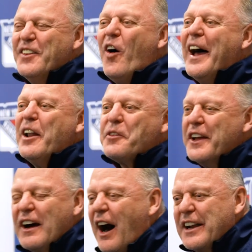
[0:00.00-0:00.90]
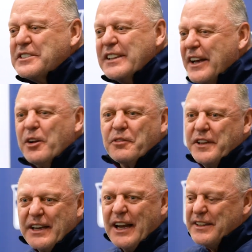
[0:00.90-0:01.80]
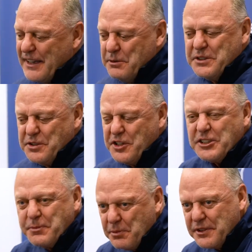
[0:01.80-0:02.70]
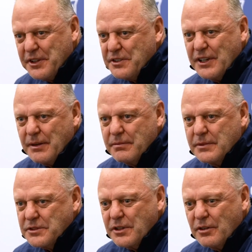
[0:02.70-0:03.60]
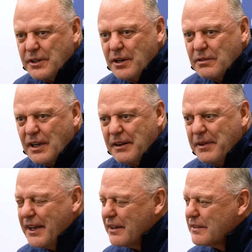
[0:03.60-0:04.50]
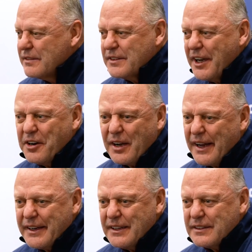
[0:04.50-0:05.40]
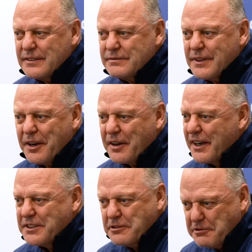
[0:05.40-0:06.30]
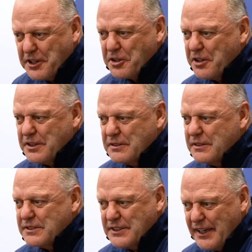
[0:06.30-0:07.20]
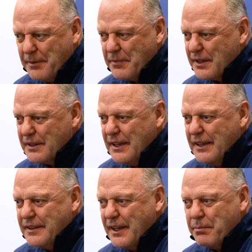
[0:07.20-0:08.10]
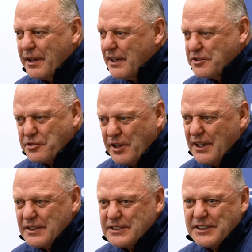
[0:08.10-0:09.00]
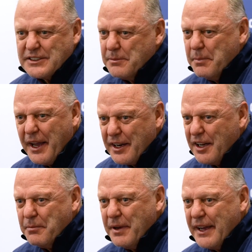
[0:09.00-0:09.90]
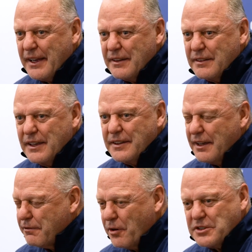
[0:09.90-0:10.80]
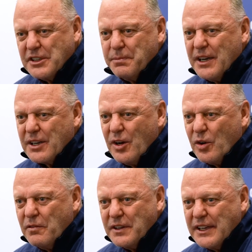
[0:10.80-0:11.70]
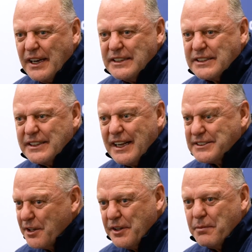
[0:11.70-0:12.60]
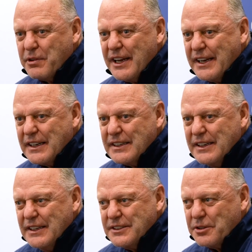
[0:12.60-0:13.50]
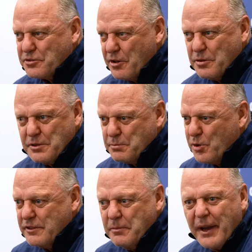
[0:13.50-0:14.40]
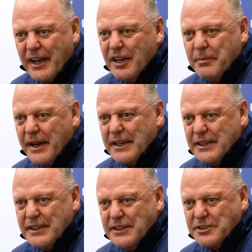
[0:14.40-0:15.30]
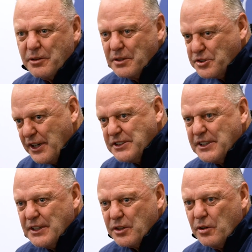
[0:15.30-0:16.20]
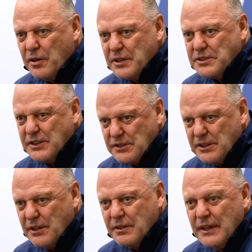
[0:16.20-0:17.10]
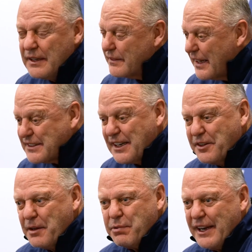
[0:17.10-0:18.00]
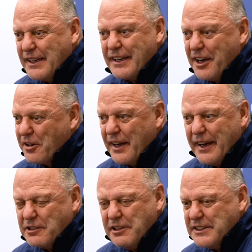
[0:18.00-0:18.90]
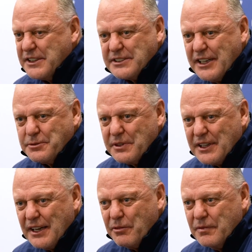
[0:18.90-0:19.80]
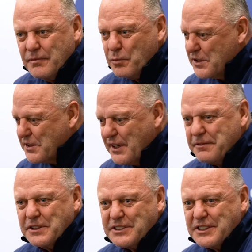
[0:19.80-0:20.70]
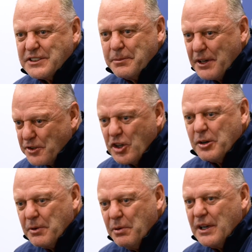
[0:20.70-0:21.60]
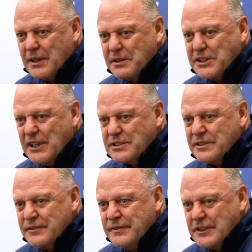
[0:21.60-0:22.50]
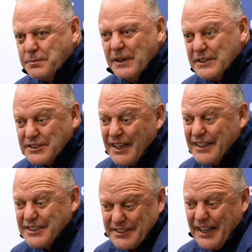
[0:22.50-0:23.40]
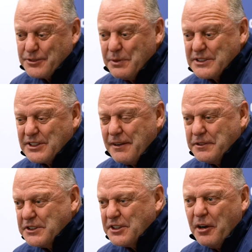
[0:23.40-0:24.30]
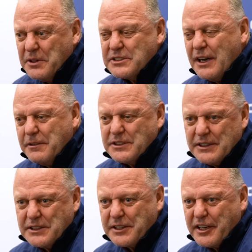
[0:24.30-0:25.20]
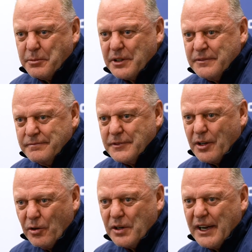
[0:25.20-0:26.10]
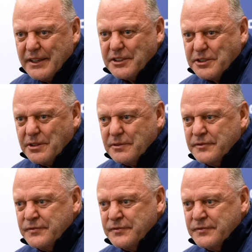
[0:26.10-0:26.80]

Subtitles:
No, I don't think. Honestly, I don't think. I think it was an adjustment with our team. There's no doubt. I mean, Carolina's a real good team. They play a strong system, man on man. They forced a puck all over the ice, and that's how they played it. So Troche was more of a man-on-man in the D zone and chasing in the corners, and you know, and that's how they played, and Carolina had great success with that. We're a different system, and it took them a while to adjust. That's what it's tough. It's always tough is on the centerman, the low guy in the zone.